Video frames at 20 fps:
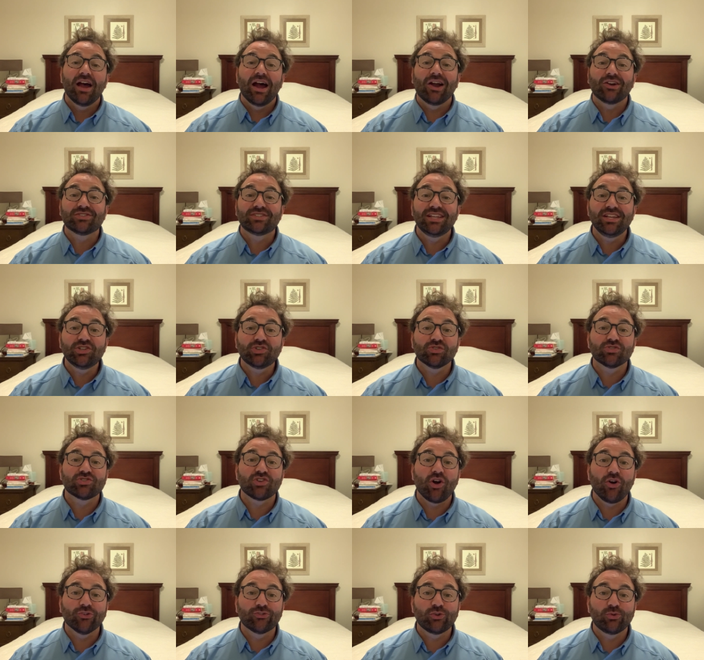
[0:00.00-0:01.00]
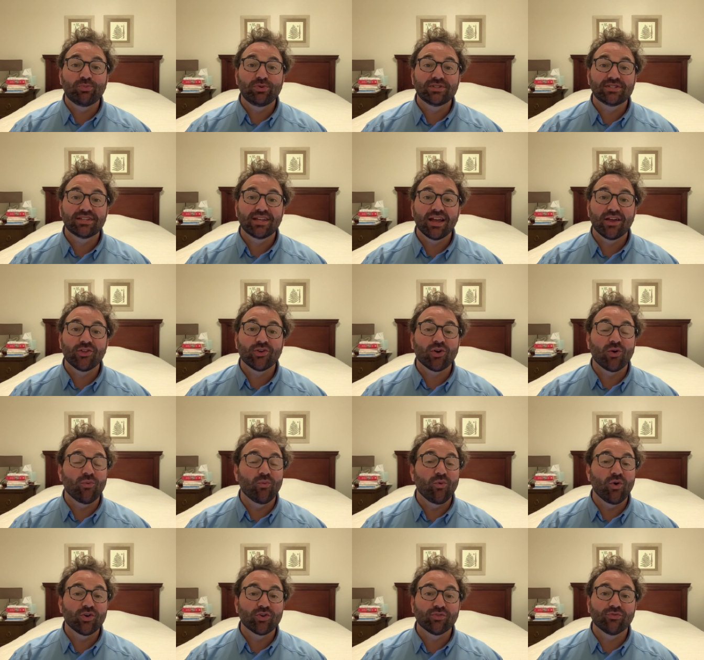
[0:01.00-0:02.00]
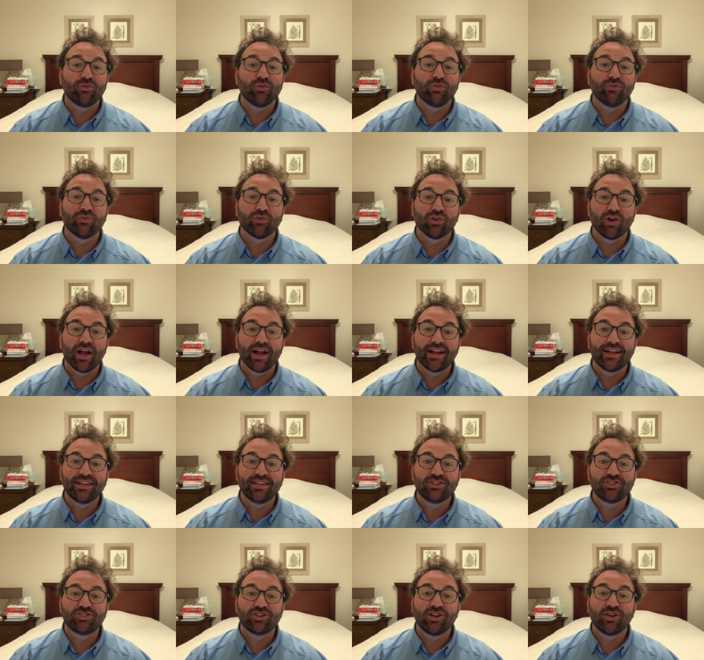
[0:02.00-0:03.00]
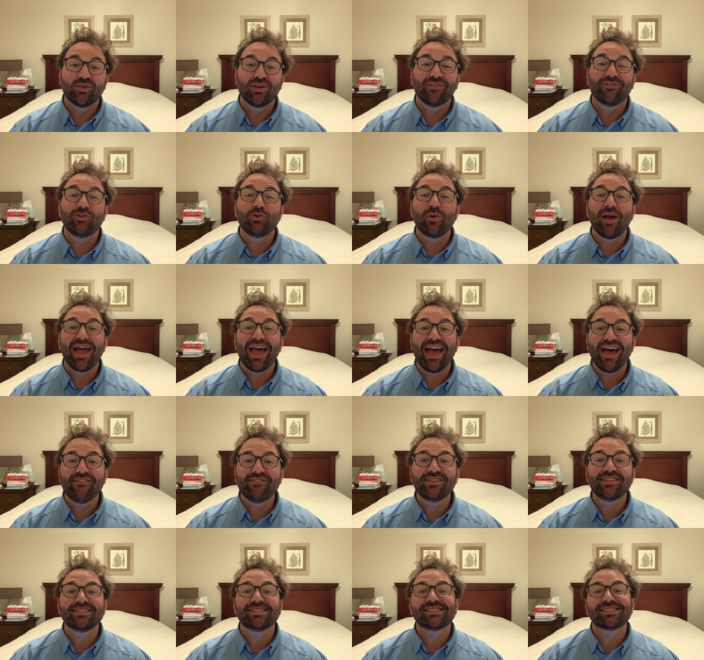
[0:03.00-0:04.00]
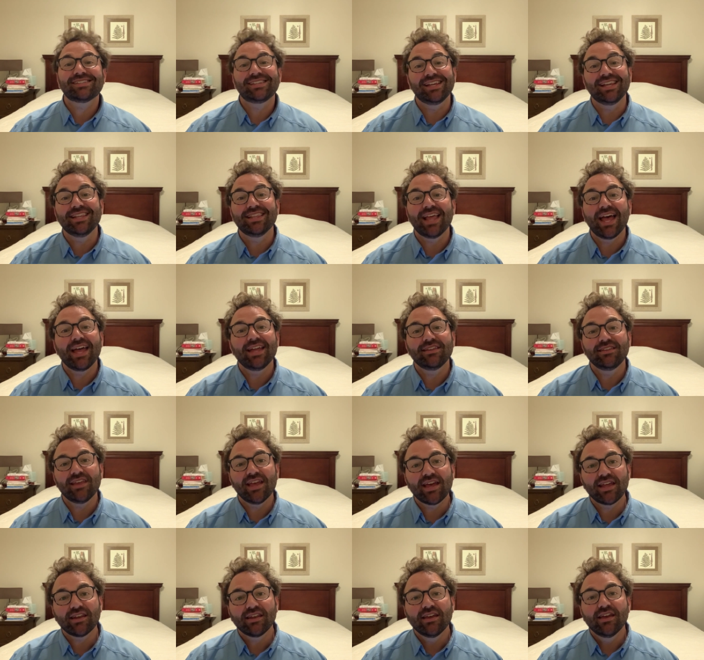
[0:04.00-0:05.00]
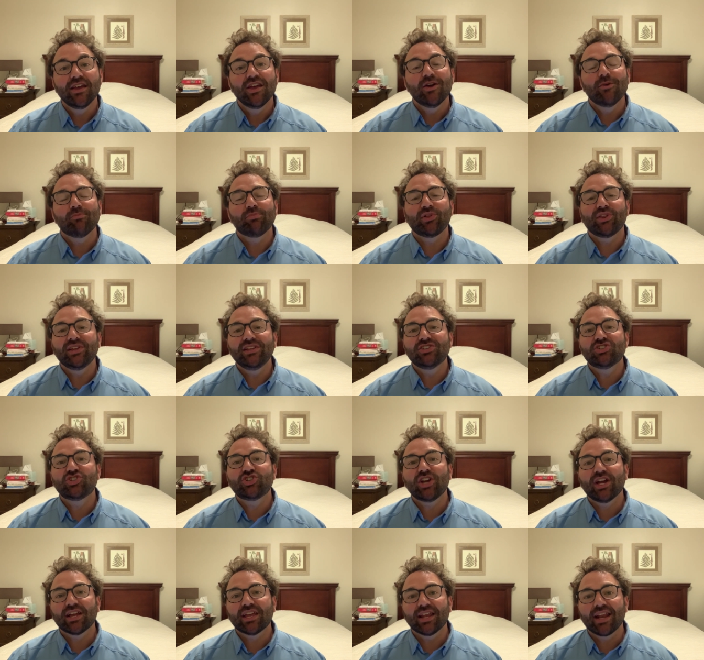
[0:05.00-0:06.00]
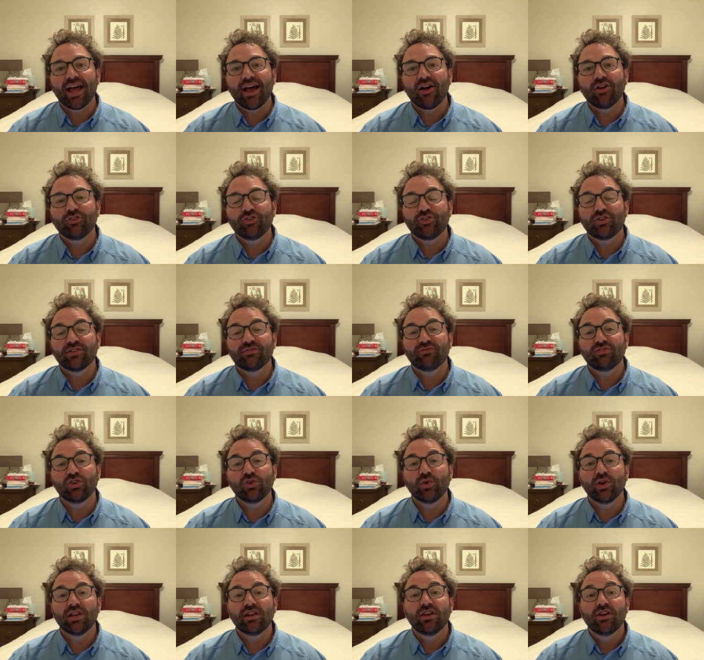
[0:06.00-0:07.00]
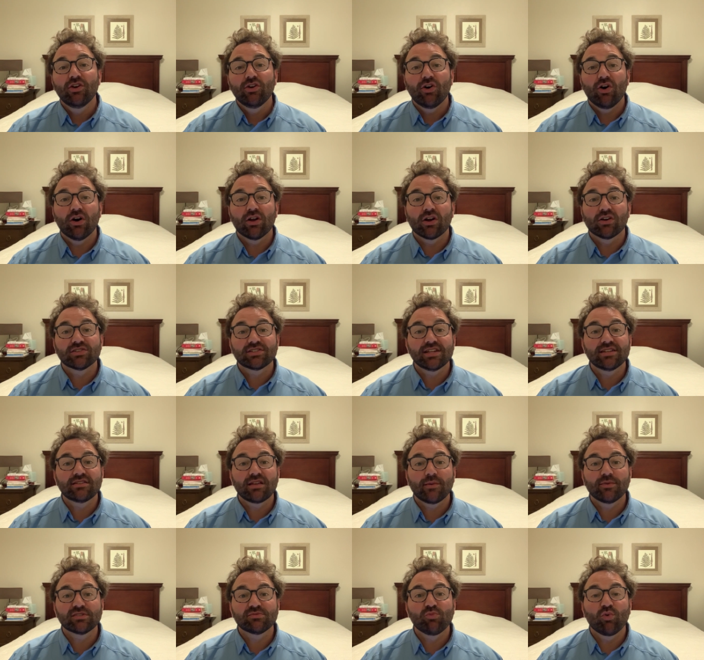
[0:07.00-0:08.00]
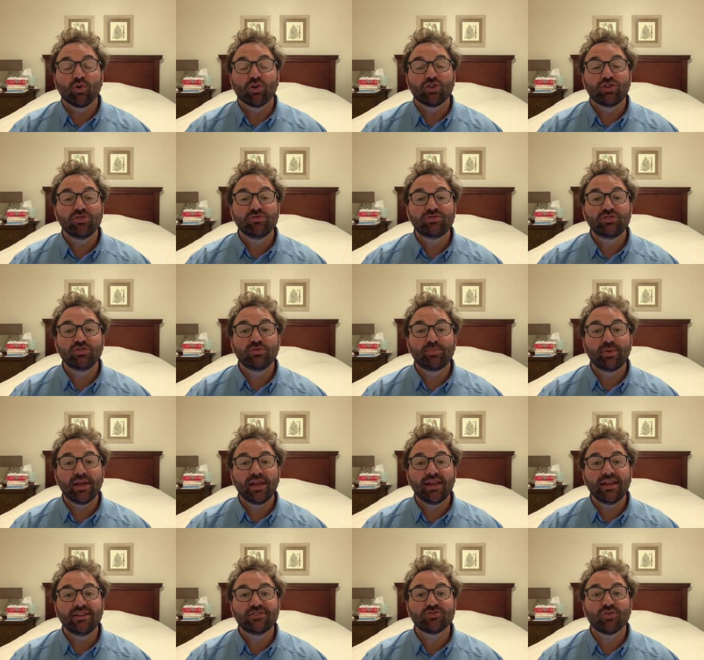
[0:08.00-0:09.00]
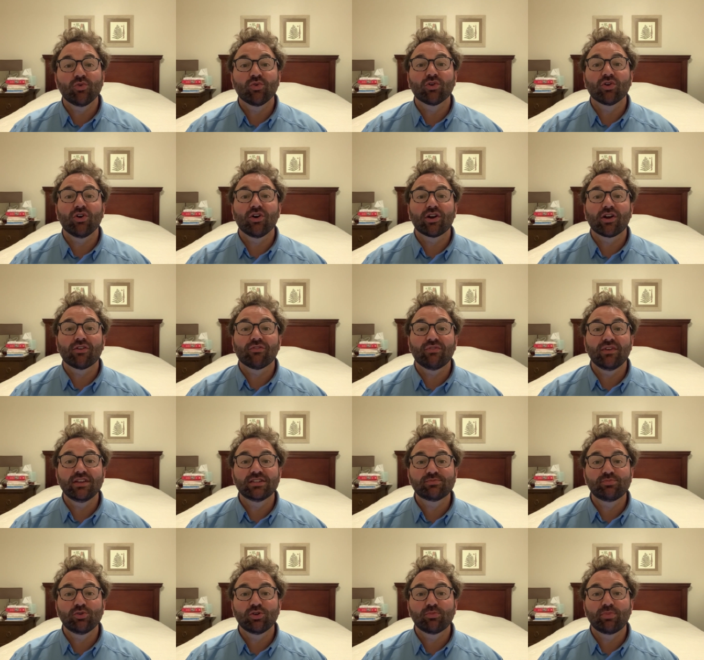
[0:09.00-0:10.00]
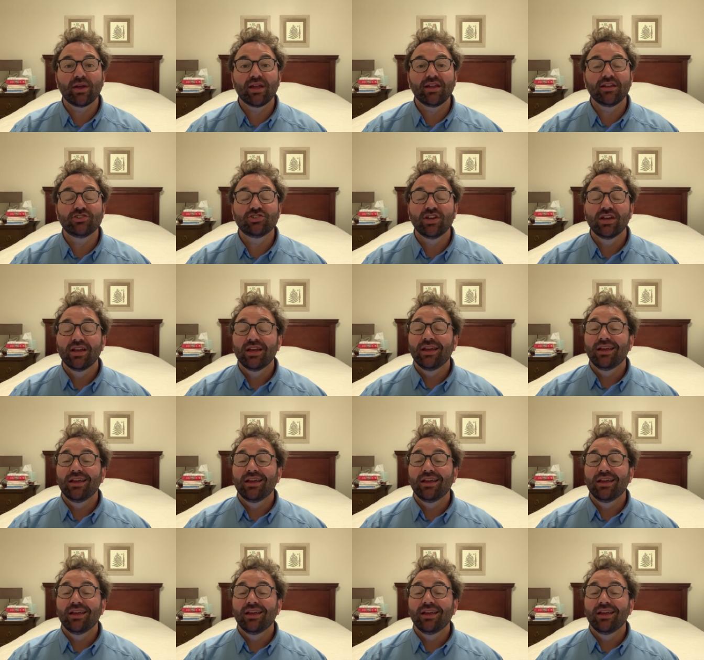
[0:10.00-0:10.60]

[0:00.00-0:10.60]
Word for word: Our teachers also put together a wonderful variety show. If you haven't seen that yet, please check it out. You can view it on our St. Thomas More YouTube page or on our Facebook page.